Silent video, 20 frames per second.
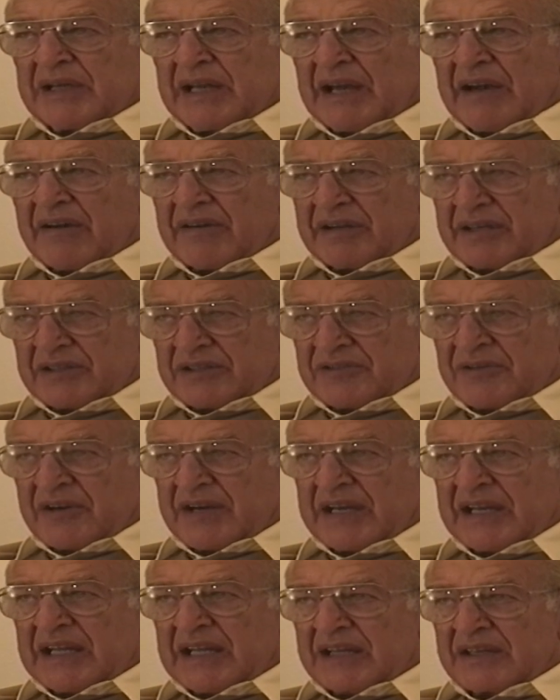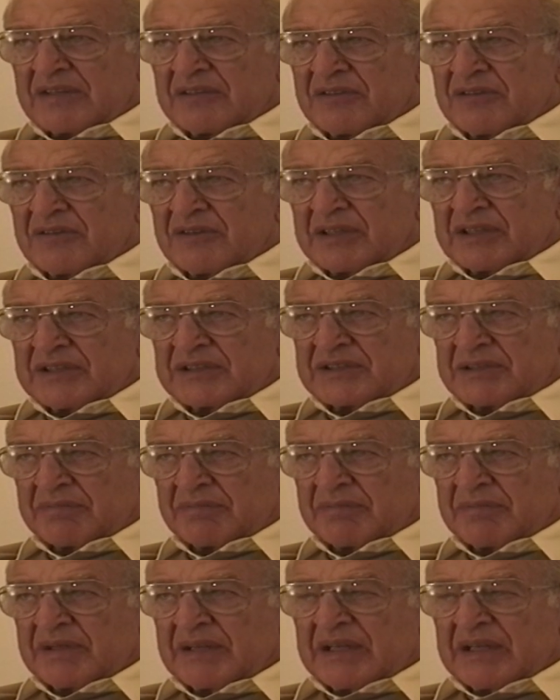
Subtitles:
area training and doing some